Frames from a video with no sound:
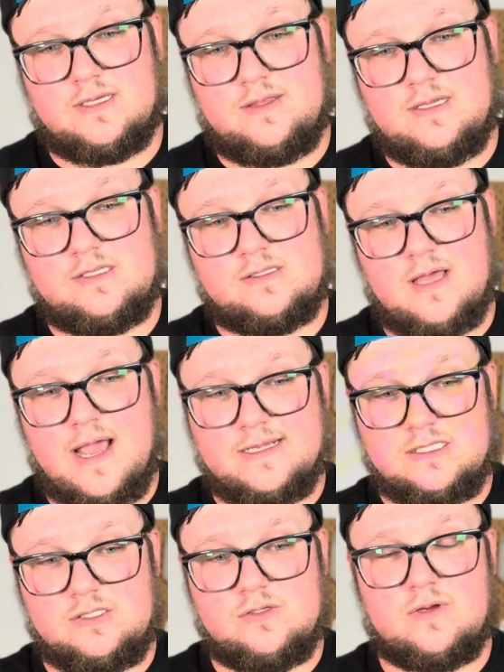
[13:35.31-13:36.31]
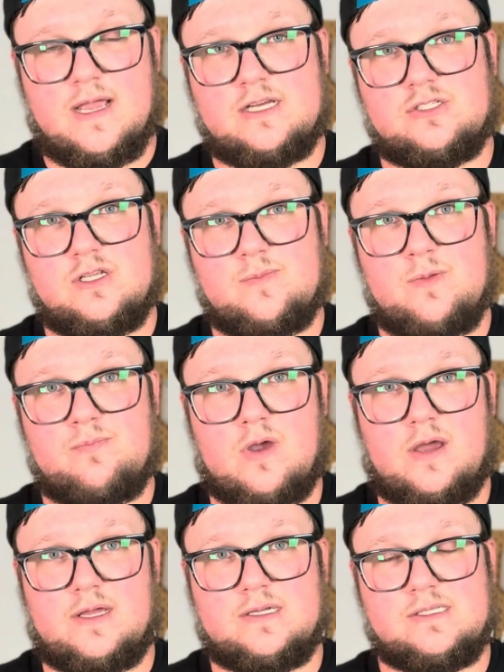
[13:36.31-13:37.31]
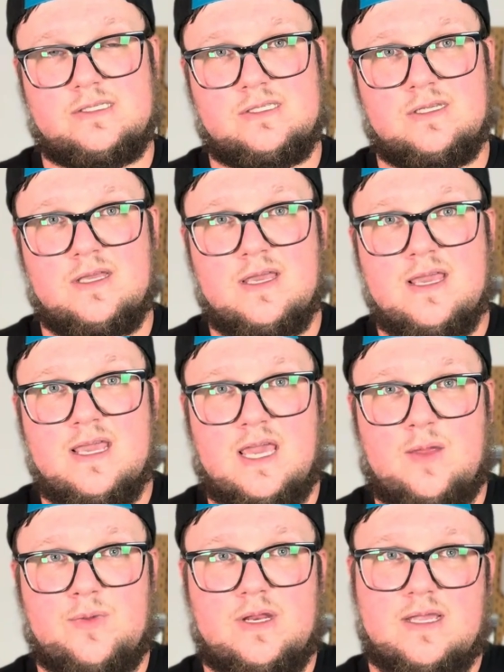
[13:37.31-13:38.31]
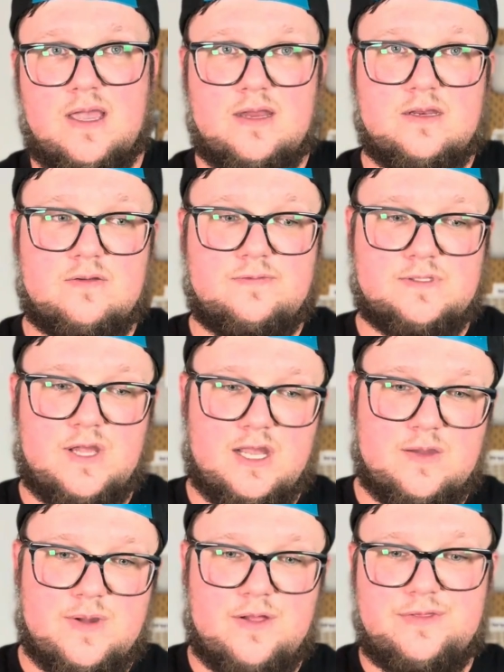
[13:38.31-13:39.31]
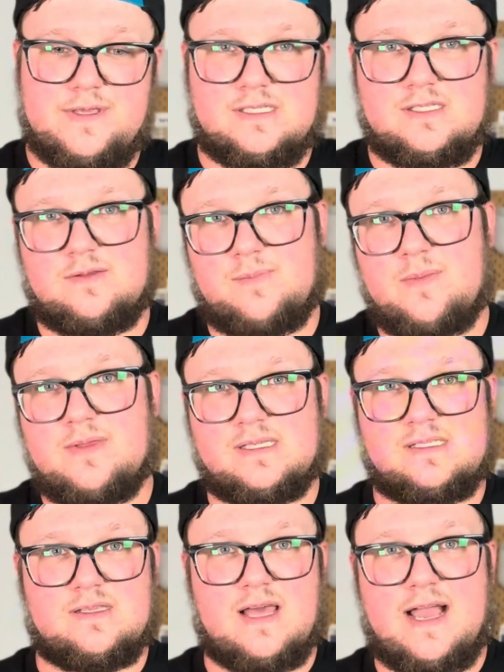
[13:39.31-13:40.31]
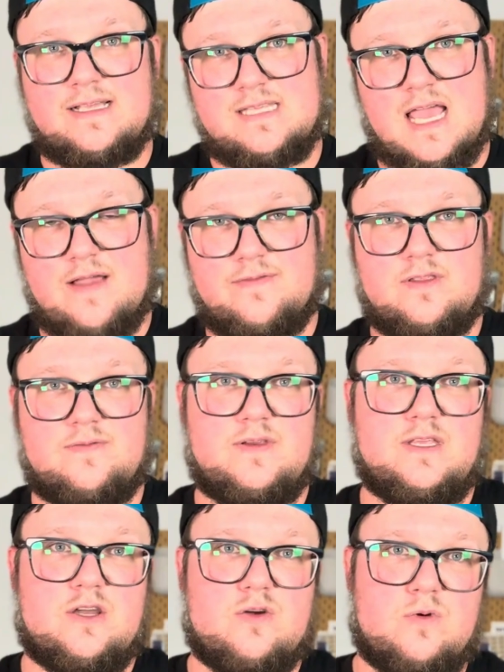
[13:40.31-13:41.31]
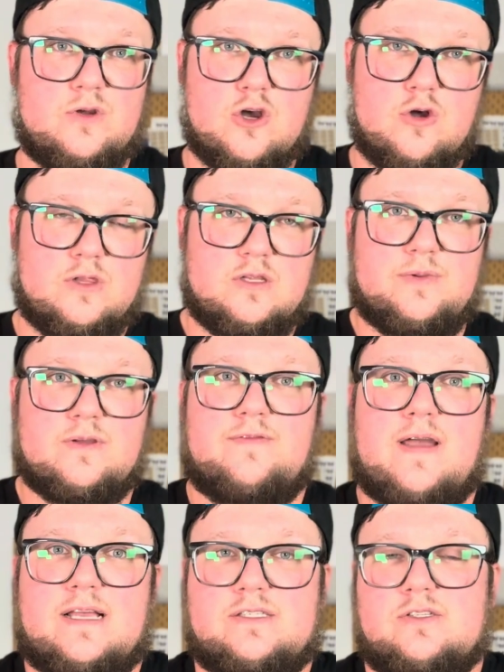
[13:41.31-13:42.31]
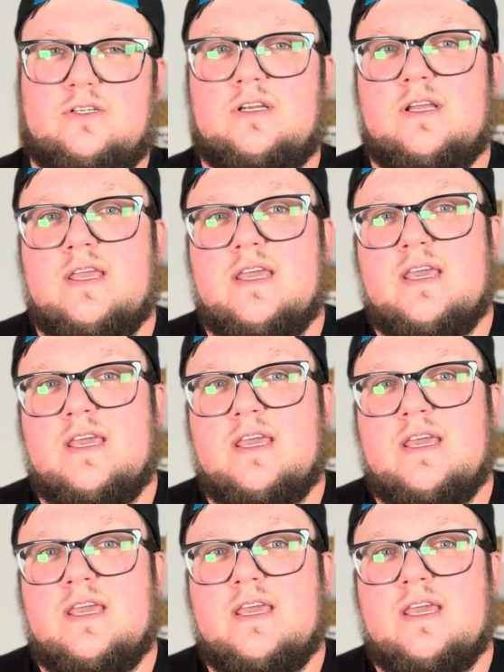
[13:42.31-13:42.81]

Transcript: And these last two are actually going to be products. And I'm going to kind of talk about this. Maybe this last half of the video will go a little bit faster.